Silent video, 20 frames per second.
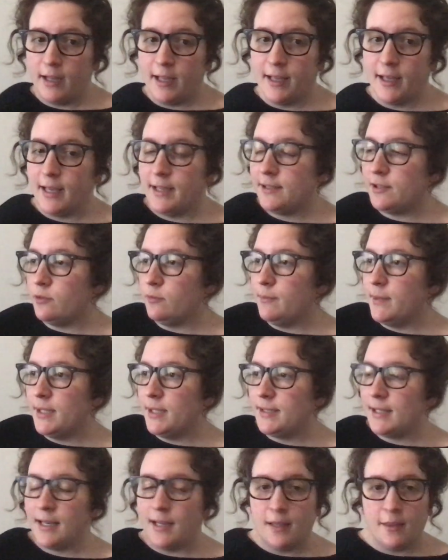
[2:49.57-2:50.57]
in case you
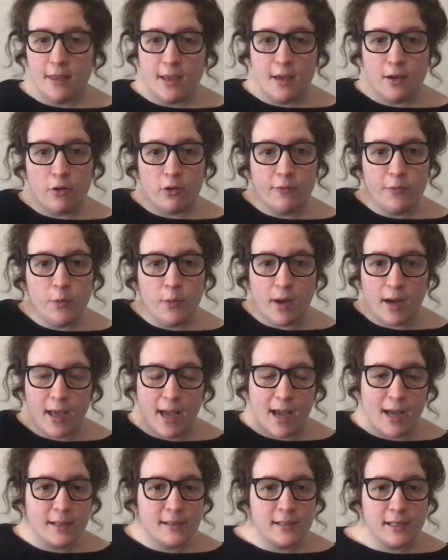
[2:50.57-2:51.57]
miss anything or if you want to
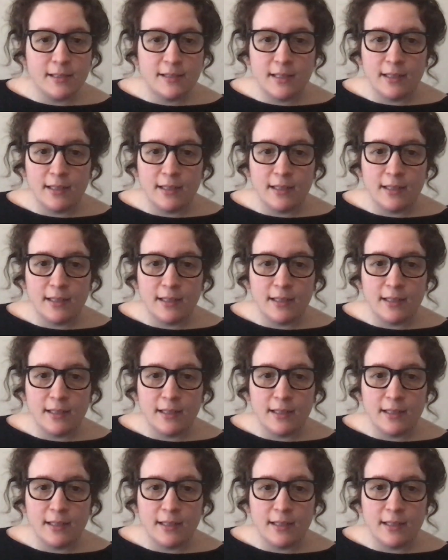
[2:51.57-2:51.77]
access